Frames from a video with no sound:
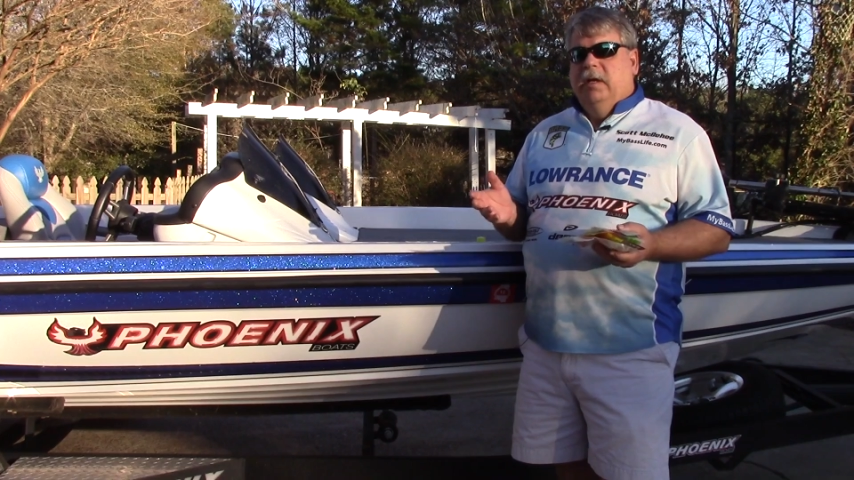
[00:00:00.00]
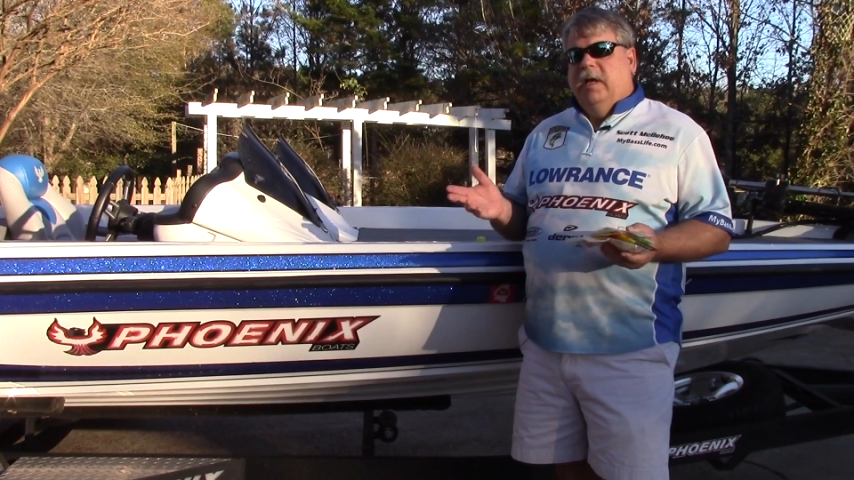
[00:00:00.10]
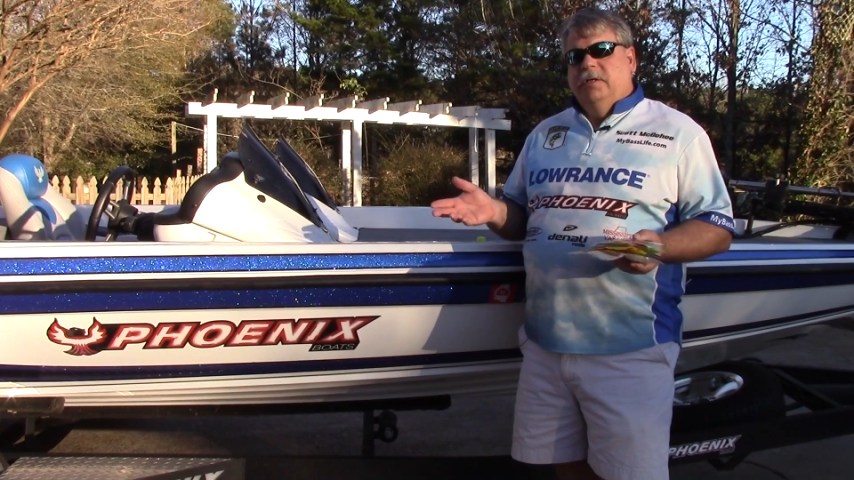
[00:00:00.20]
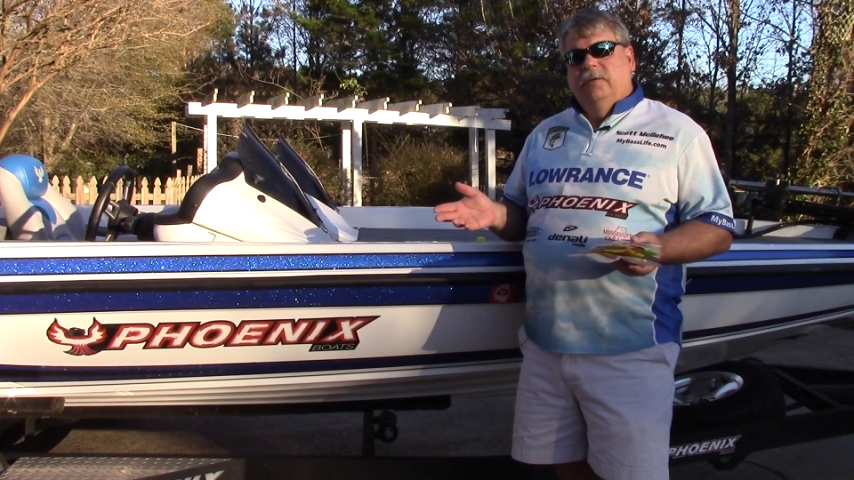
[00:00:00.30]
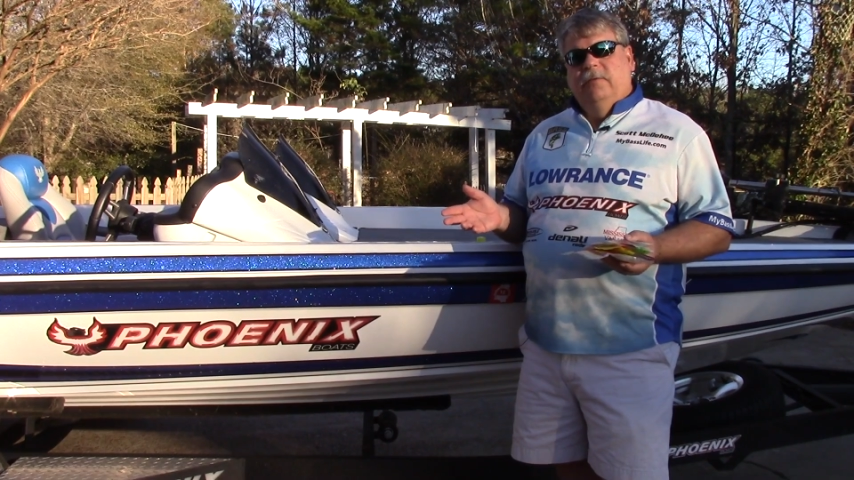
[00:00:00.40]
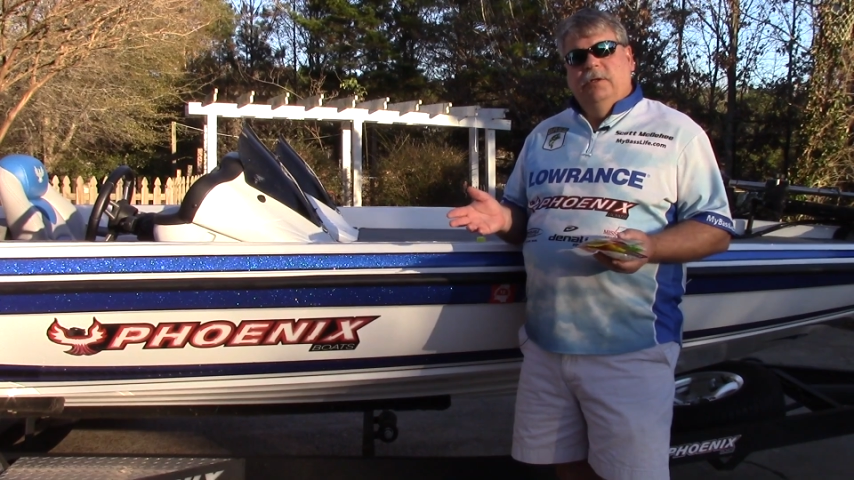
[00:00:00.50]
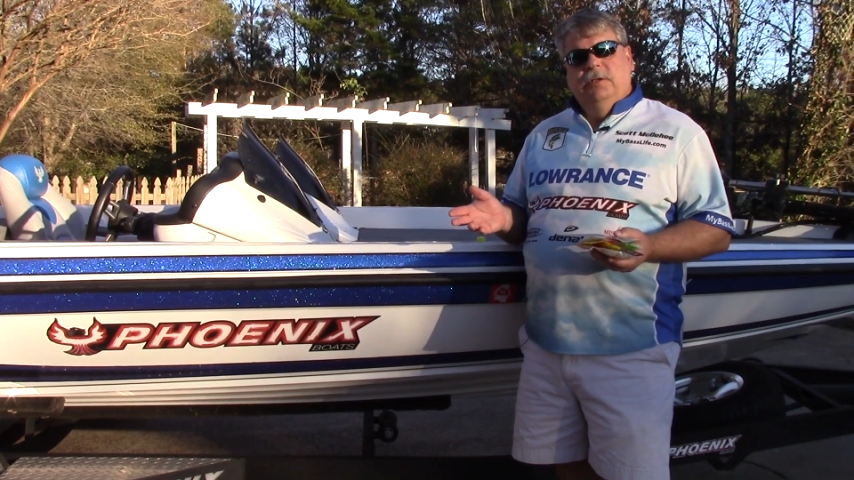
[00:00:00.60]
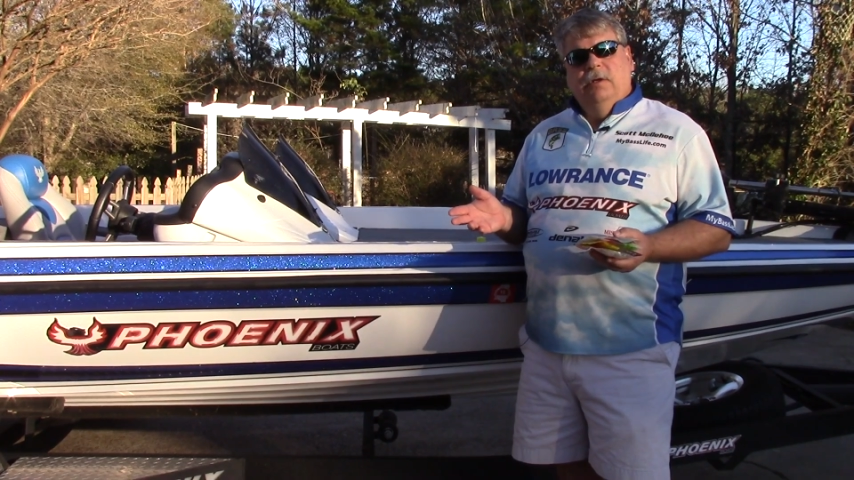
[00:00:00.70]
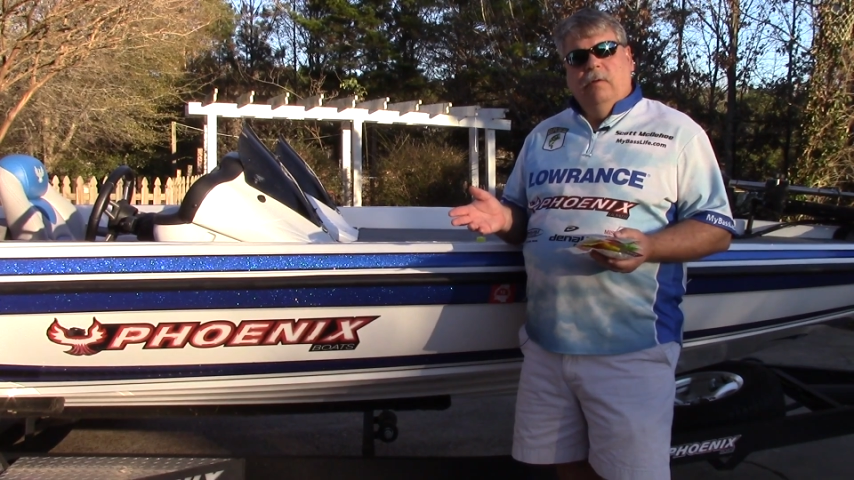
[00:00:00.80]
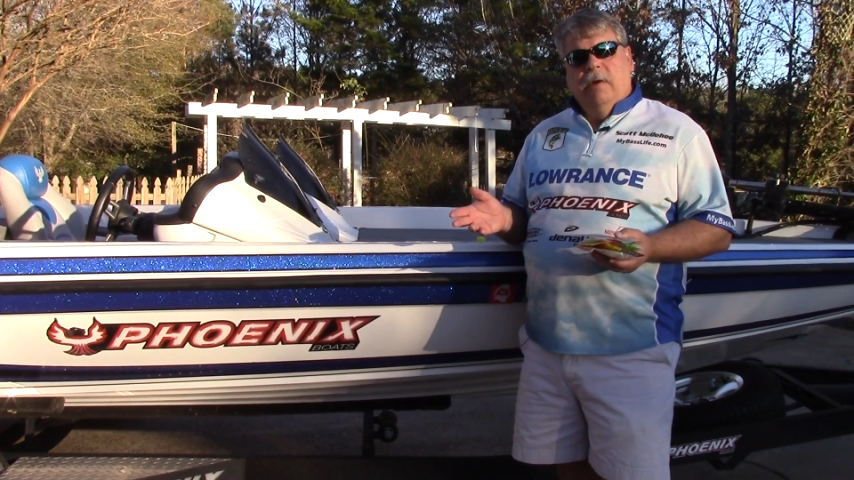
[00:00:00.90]
It catches
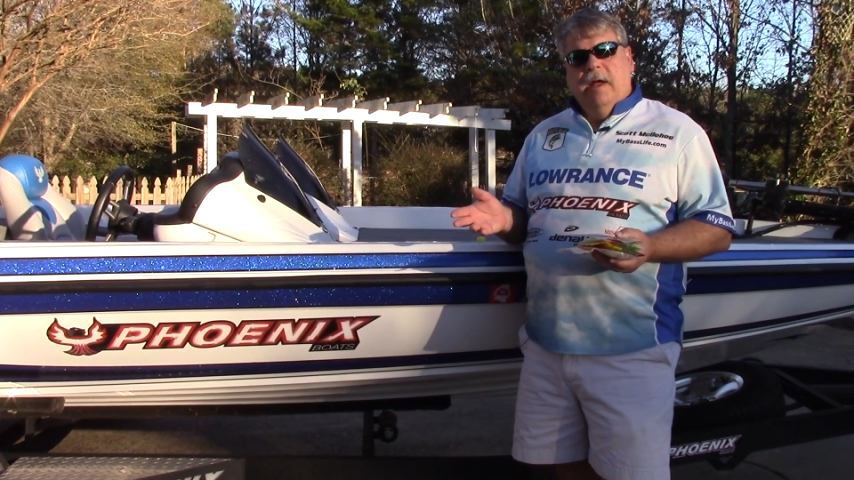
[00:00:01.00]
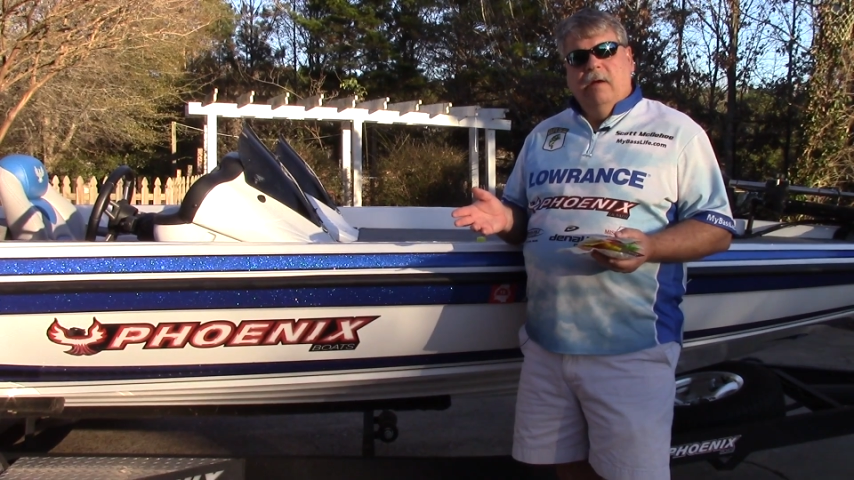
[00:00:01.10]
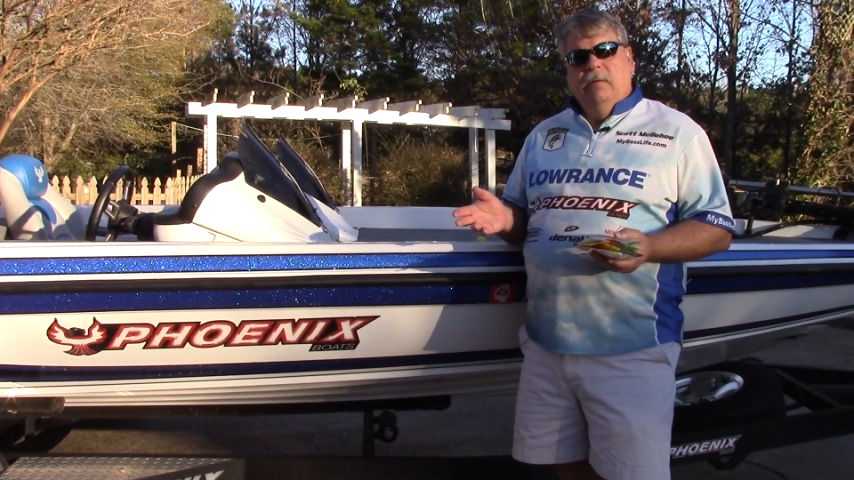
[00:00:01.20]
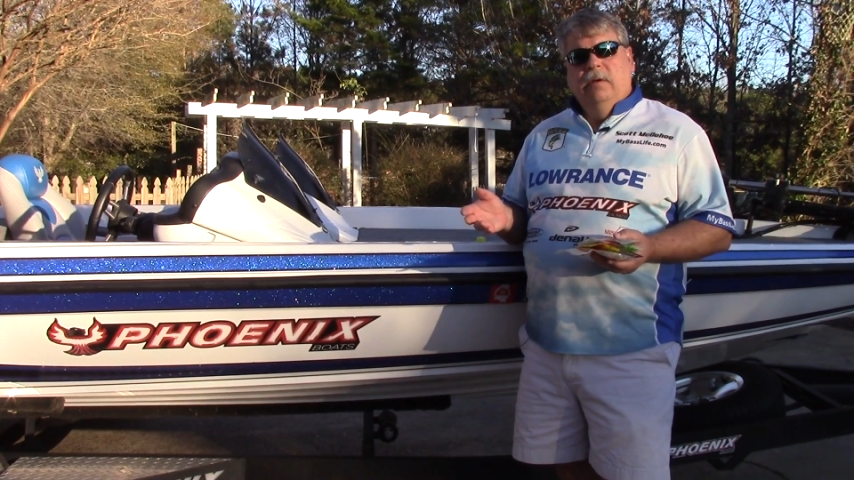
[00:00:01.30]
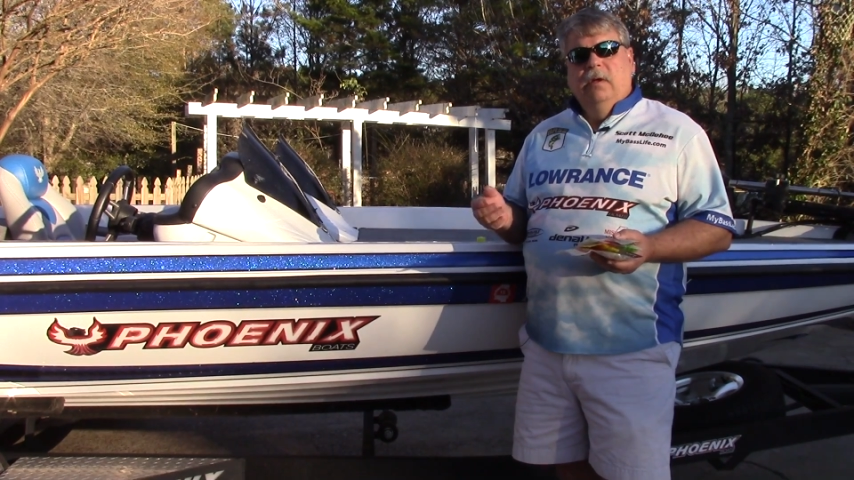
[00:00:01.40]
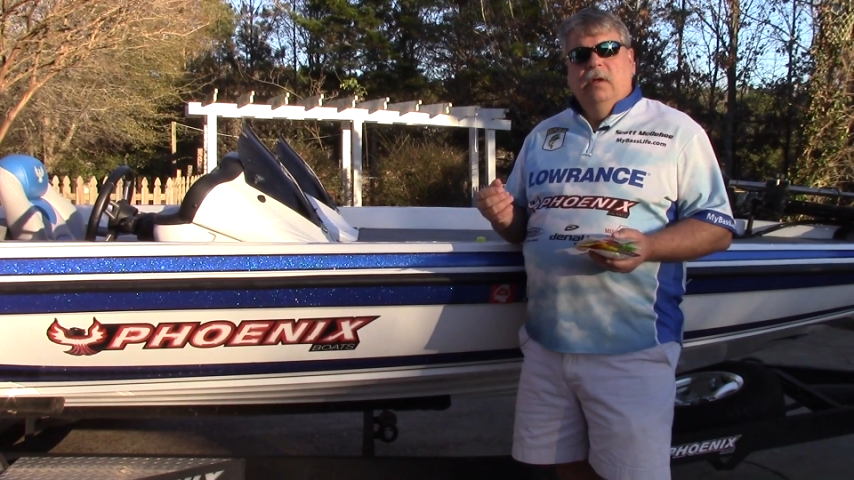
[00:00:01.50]
fish year-round,